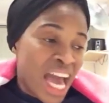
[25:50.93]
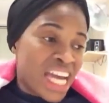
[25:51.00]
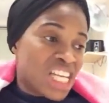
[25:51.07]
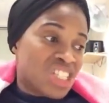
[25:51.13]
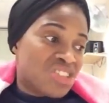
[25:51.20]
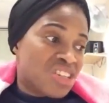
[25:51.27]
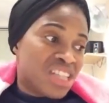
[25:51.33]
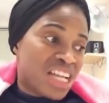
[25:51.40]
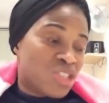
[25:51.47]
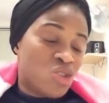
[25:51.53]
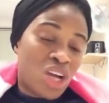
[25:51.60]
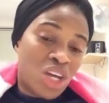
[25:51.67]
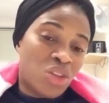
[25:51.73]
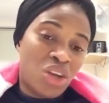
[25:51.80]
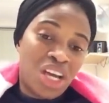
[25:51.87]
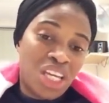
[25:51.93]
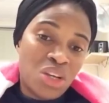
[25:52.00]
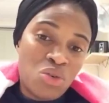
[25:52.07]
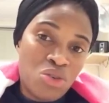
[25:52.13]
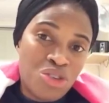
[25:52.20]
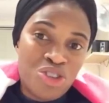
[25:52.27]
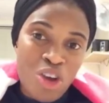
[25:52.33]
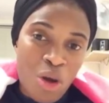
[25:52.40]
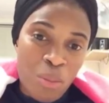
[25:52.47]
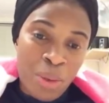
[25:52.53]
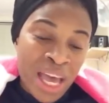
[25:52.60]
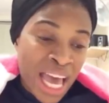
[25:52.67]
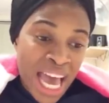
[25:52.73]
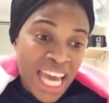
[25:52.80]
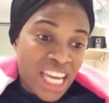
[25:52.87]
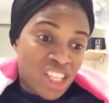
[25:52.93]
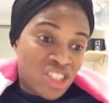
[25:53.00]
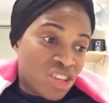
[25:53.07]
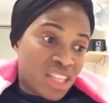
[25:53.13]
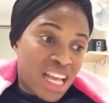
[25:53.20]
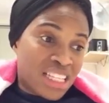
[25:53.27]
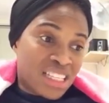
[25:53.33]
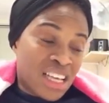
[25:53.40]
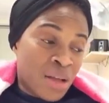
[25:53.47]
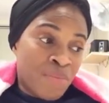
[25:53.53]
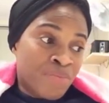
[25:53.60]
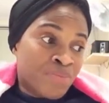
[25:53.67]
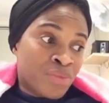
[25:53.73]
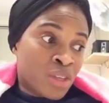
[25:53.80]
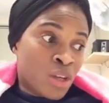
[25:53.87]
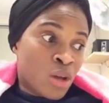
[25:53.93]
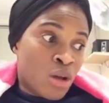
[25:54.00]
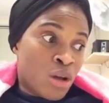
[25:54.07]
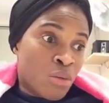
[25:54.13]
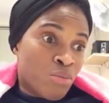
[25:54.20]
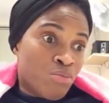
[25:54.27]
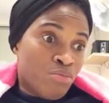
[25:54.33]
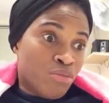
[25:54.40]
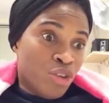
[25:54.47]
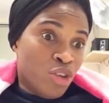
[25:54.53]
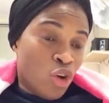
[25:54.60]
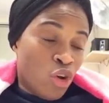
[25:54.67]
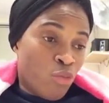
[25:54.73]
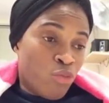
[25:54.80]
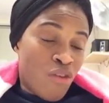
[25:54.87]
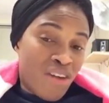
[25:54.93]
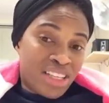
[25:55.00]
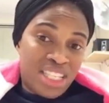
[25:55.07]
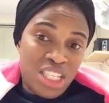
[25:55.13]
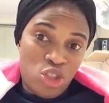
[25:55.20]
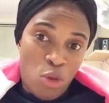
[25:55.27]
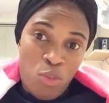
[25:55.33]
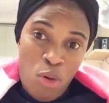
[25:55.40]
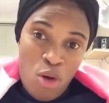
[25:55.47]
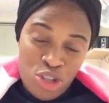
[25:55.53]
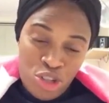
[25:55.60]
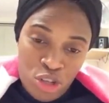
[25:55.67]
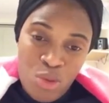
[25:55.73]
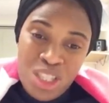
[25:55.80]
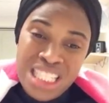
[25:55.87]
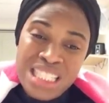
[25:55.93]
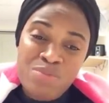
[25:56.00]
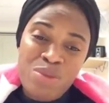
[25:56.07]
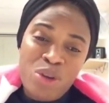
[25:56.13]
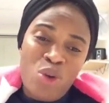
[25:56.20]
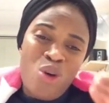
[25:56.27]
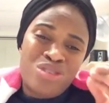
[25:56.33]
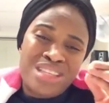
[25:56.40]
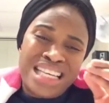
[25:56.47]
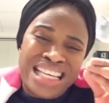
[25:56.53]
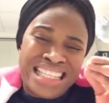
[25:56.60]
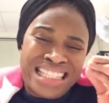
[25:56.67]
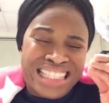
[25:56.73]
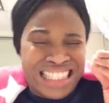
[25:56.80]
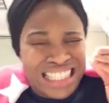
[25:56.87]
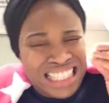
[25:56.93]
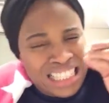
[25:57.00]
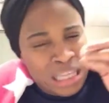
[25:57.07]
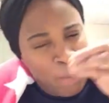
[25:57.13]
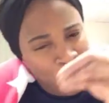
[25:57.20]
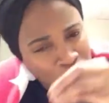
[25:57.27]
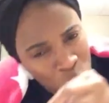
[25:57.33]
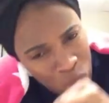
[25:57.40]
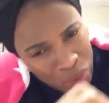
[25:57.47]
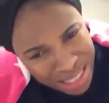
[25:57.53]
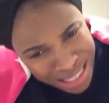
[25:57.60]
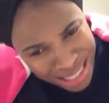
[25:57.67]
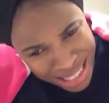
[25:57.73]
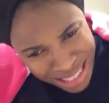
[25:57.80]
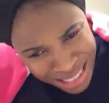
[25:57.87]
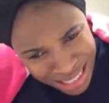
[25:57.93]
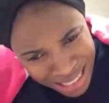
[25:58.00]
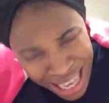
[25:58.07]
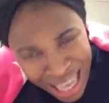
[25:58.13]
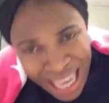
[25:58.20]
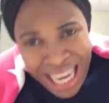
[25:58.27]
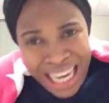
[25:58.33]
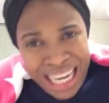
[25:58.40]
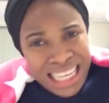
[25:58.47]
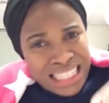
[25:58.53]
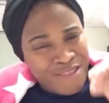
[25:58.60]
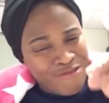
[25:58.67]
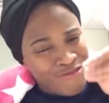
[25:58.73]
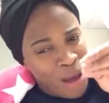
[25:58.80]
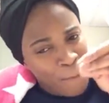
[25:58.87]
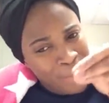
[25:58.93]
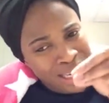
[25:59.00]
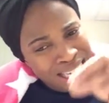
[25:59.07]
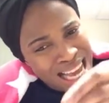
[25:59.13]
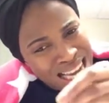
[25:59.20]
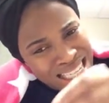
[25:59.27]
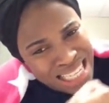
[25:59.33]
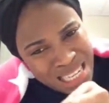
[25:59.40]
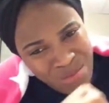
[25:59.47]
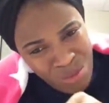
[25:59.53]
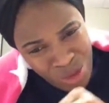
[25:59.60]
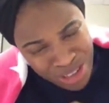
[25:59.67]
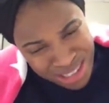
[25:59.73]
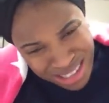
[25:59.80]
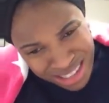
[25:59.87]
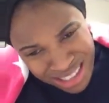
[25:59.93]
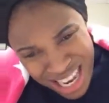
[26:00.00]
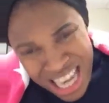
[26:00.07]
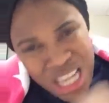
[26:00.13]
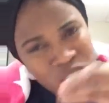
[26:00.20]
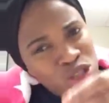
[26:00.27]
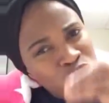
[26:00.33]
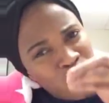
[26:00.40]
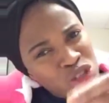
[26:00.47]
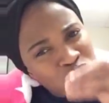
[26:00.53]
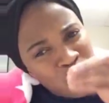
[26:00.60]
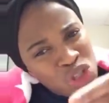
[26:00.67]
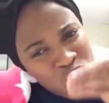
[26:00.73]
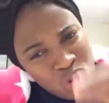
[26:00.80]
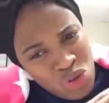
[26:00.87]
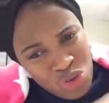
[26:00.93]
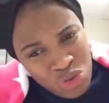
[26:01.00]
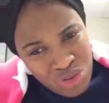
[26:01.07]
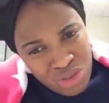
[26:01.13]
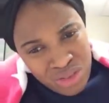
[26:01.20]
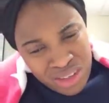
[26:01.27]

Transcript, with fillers: It is not that you cannot get a good job. It is not that you know, poverty is your portion, but it's because it is in the blood. It is the familiar demons. It is not you.